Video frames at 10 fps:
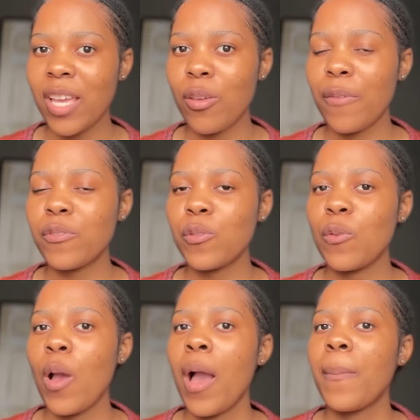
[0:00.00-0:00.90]
You have to
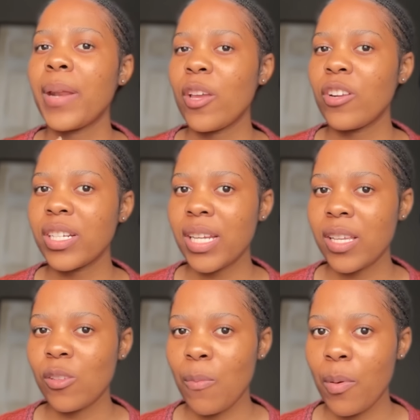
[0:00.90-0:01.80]
prioritize
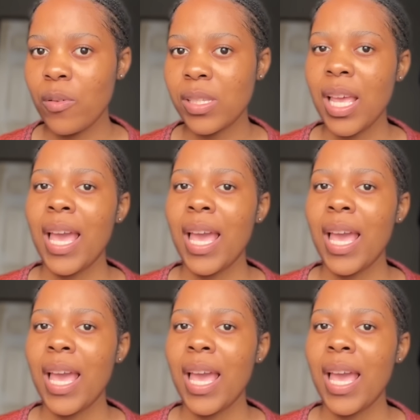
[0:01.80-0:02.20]
your books.